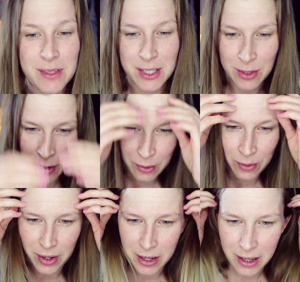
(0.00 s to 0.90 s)

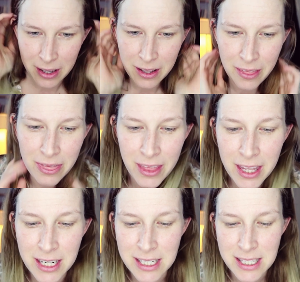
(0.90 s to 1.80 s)
So
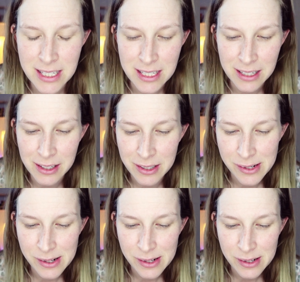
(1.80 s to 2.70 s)
that is
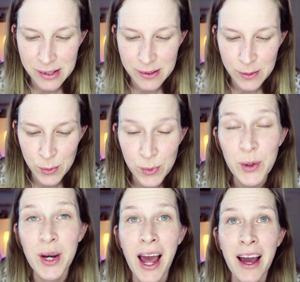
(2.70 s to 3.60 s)

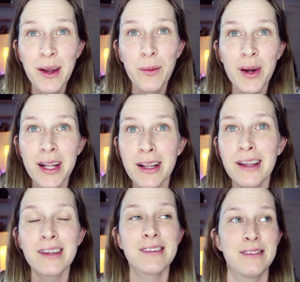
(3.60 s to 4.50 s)
what I
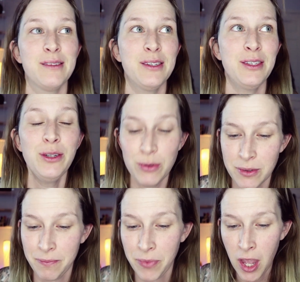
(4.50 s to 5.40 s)
will
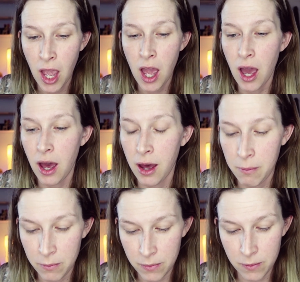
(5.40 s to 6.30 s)
use.
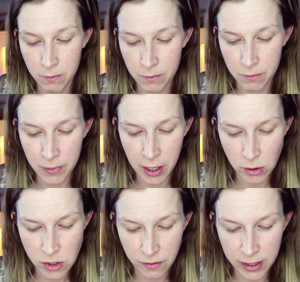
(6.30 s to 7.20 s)
But I
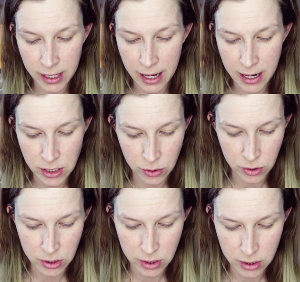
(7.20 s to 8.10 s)
also feel like I
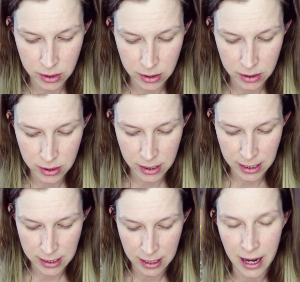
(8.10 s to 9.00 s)
should
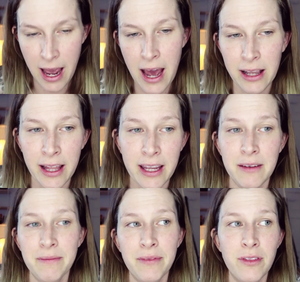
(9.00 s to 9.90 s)
say, like,
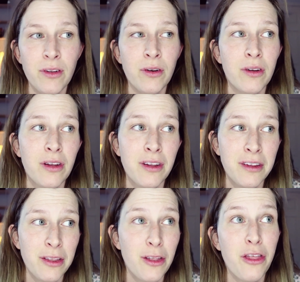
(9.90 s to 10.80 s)
the
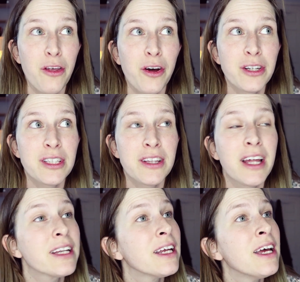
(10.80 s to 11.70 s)
thought
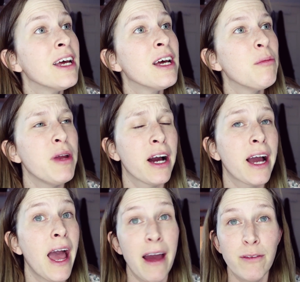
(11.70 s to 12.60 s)
that
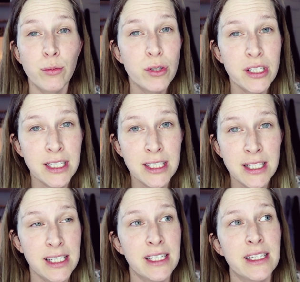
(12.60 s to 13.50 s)
Bianca ever would see
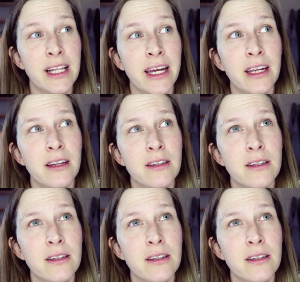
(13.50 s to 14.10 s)
this is like